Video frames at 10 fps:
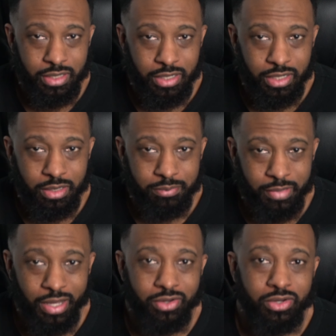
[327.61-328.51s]
Uh, I'm
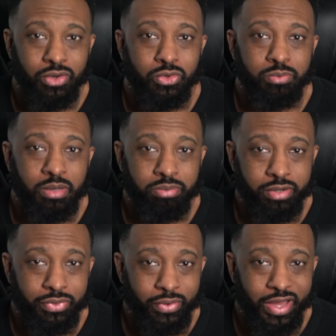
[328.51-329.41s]
not gonna hold my
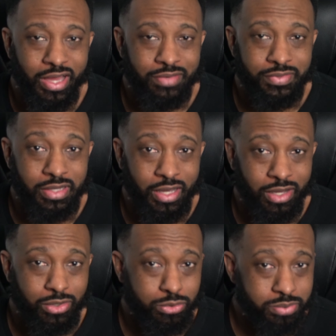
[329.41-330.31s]
breath or have any
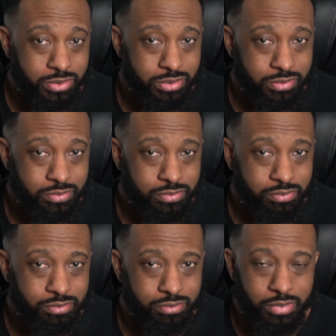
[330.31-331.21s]
high hopes,
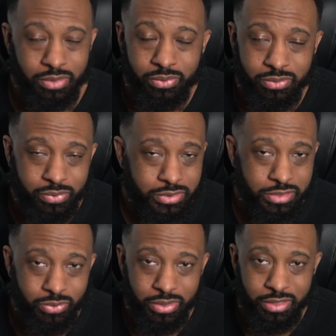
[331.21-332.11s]
but we'll we'll
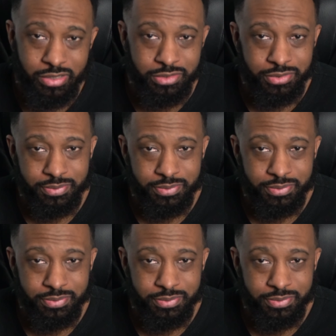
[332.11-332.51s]
see what it is.